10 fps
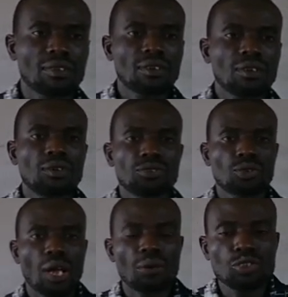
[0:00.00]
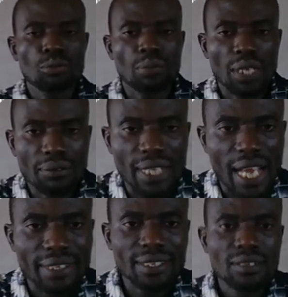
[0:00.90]
So I want to believe
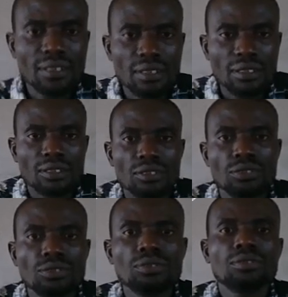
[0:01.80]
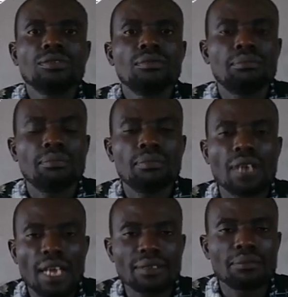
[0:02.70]
that you
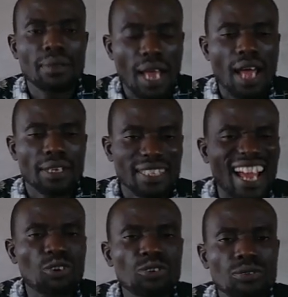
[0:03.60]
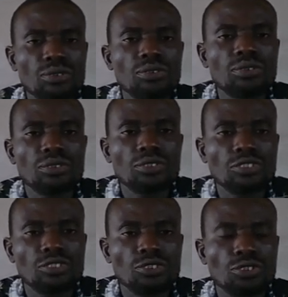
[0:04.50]
now
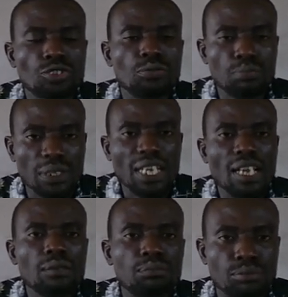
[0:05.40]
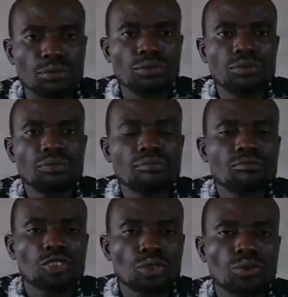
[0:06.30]
you should be able
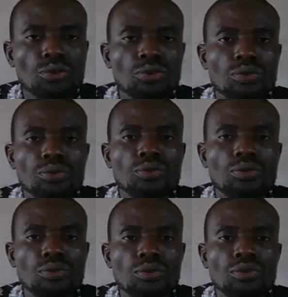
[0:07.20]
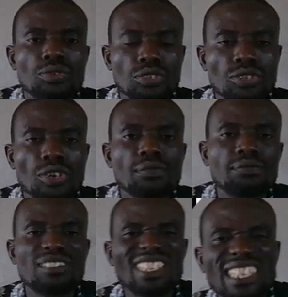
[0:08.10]
to solve
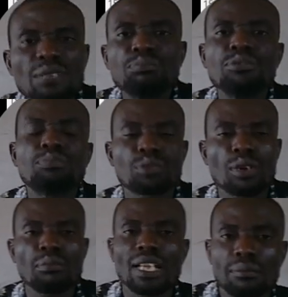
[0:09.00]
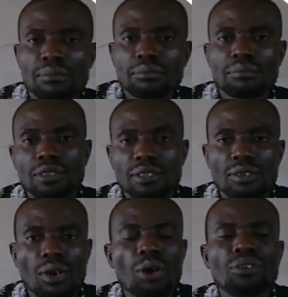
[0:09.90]
simple problems
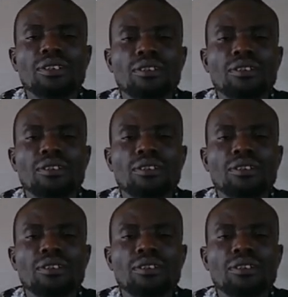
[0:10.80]
on